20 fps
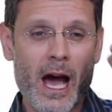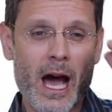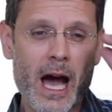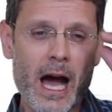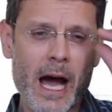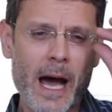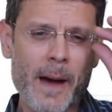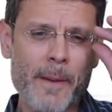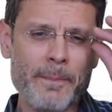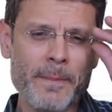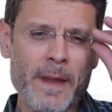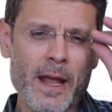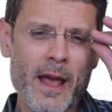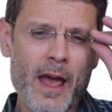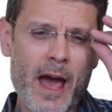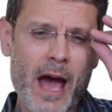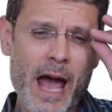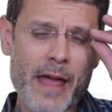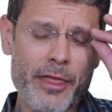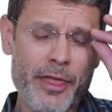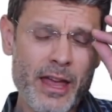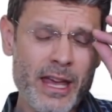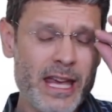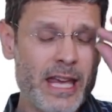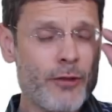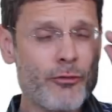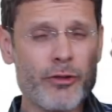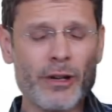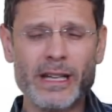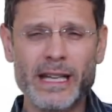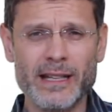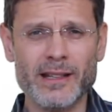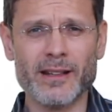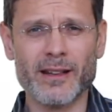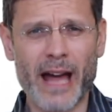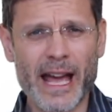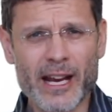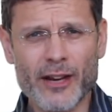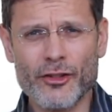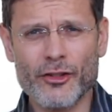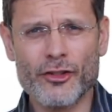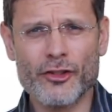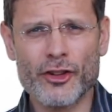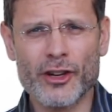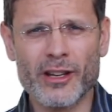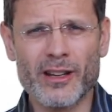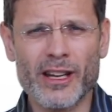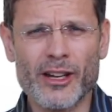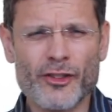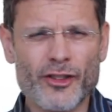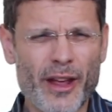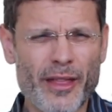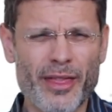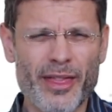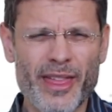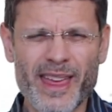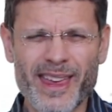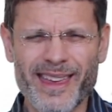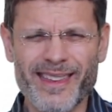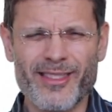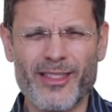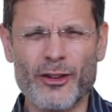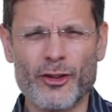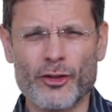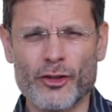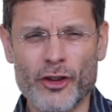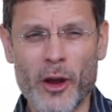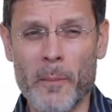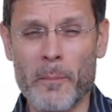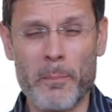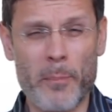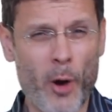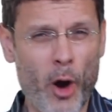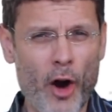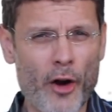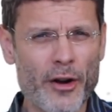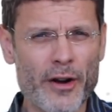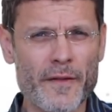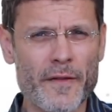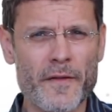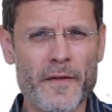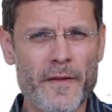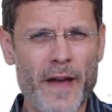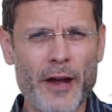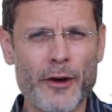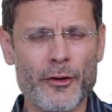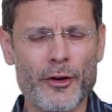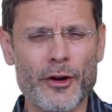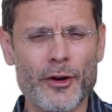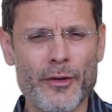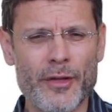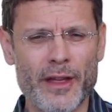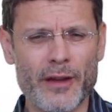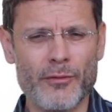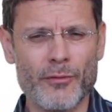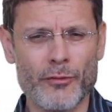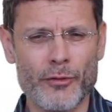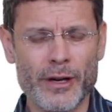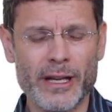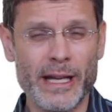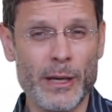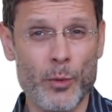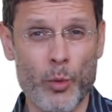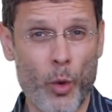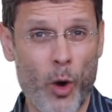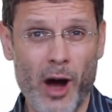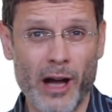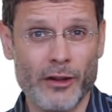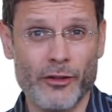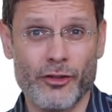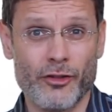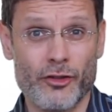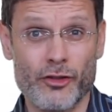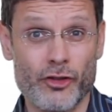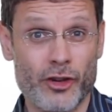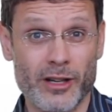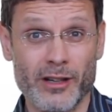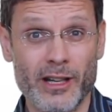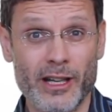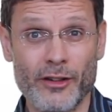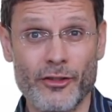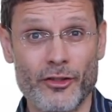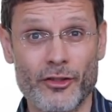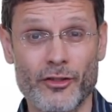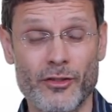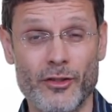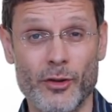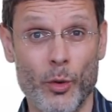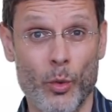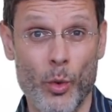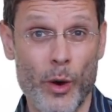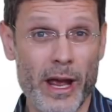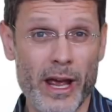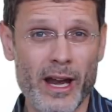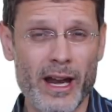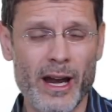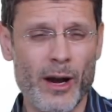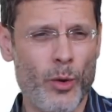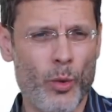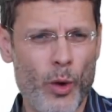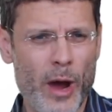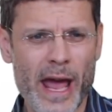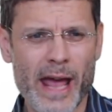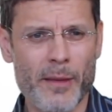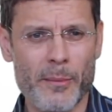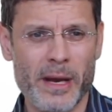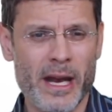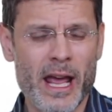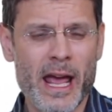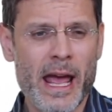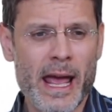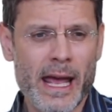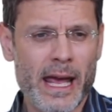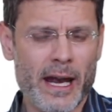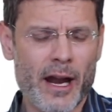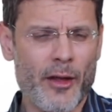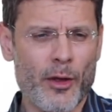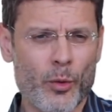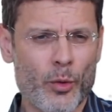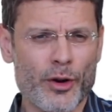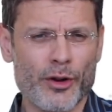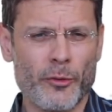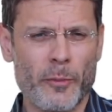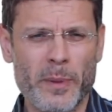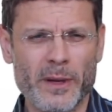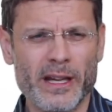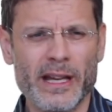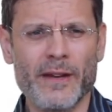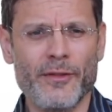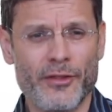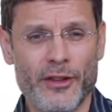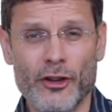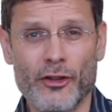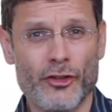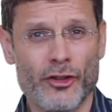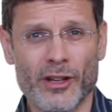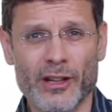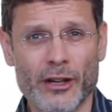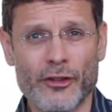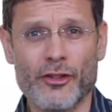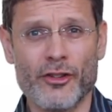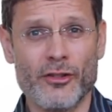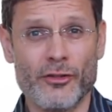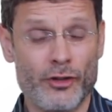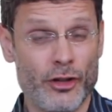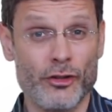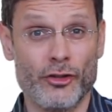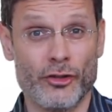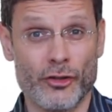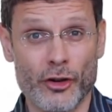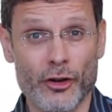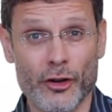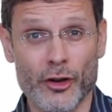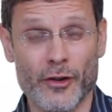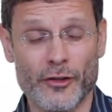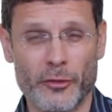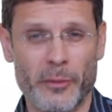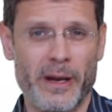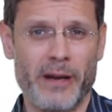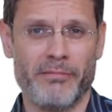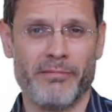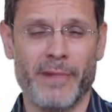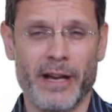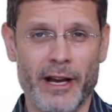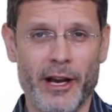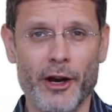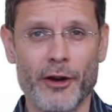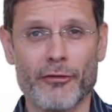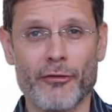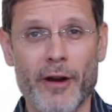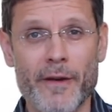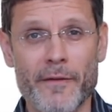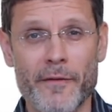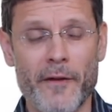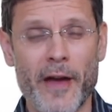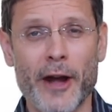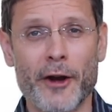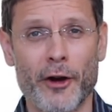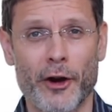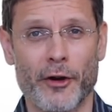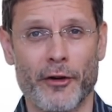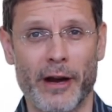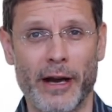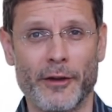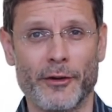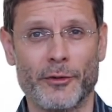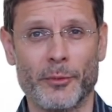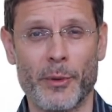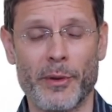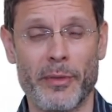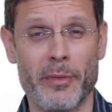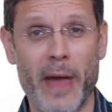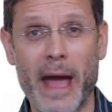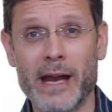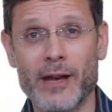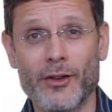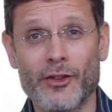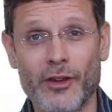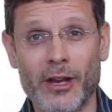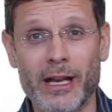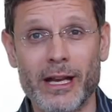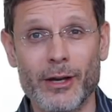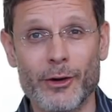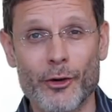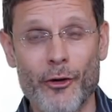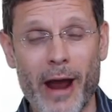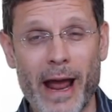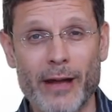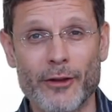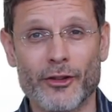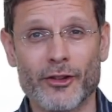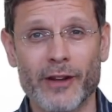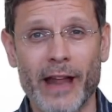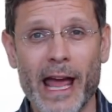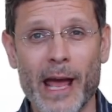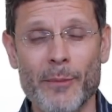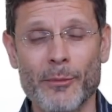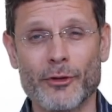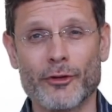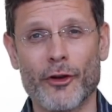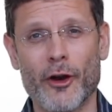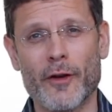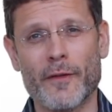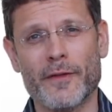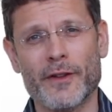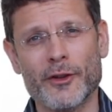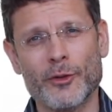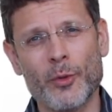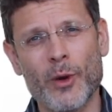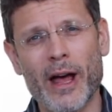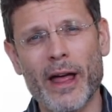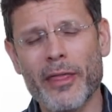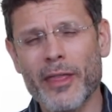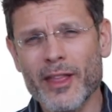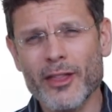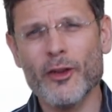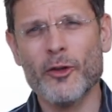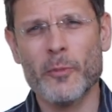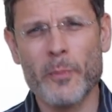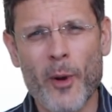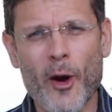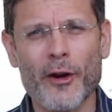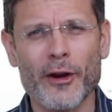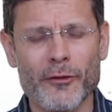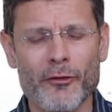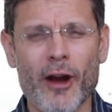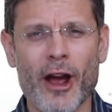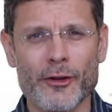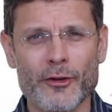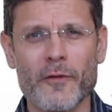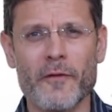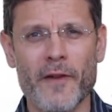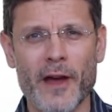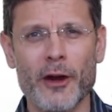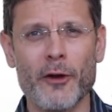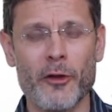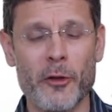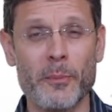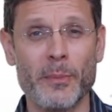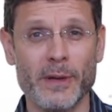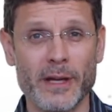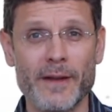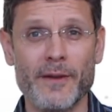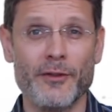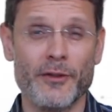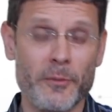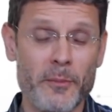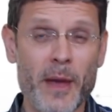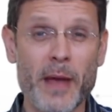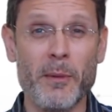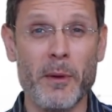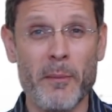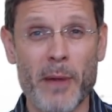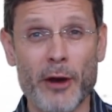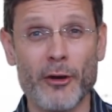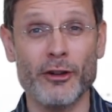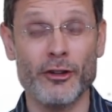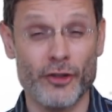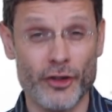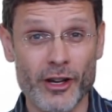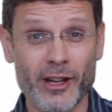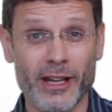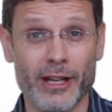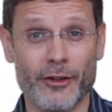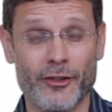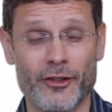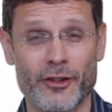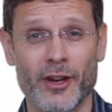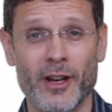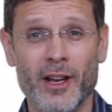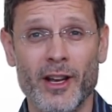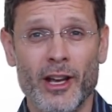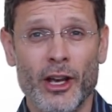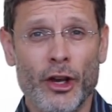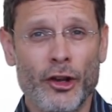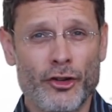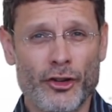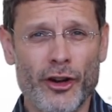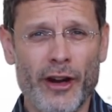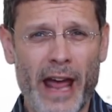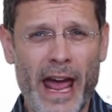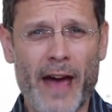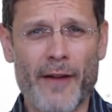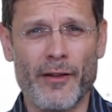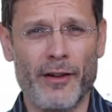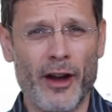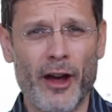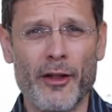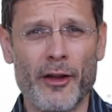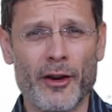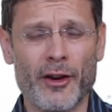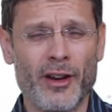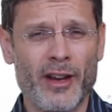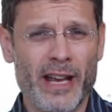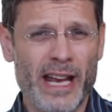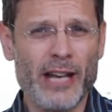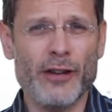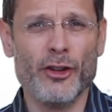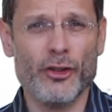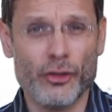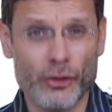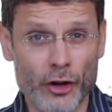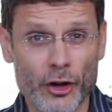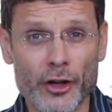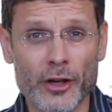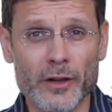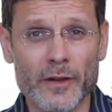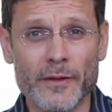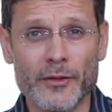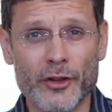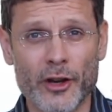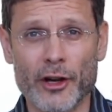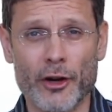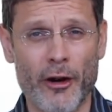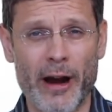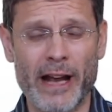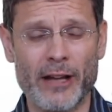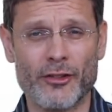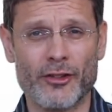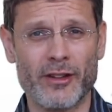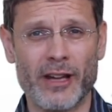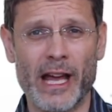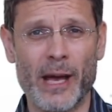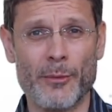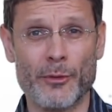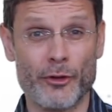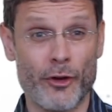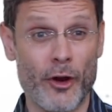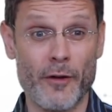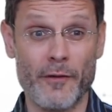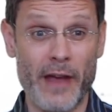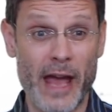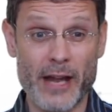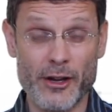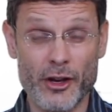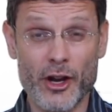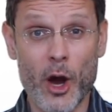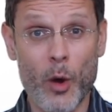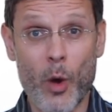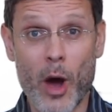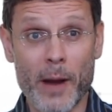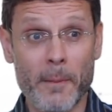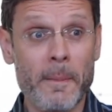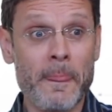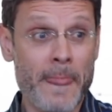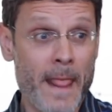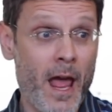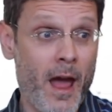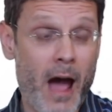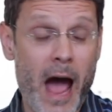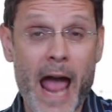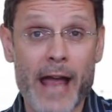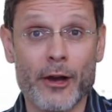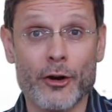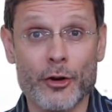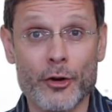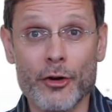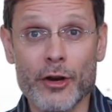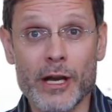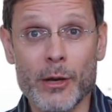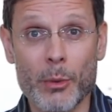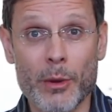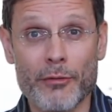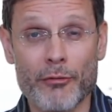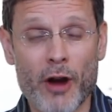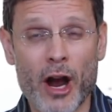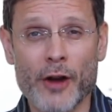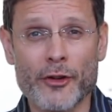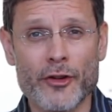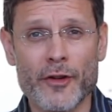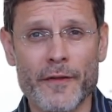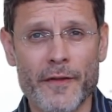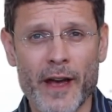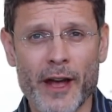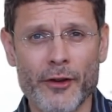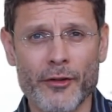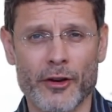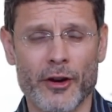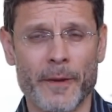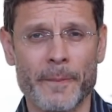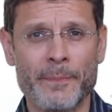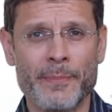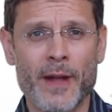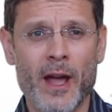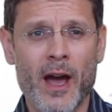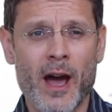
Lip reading: I think he really likes Cilic. I think there's some part of Federer that really wants Cilic to win in a way. I mean, in other words, believes that Cilic deserves. I mean, here Federer is with 19 Grand Slam trophies. Well, I think there's part of Roger Federer that believes that maybe Marin Cilic should have another. He deserves a Grand Slam trophy. And you know what? I agree with Roger Federer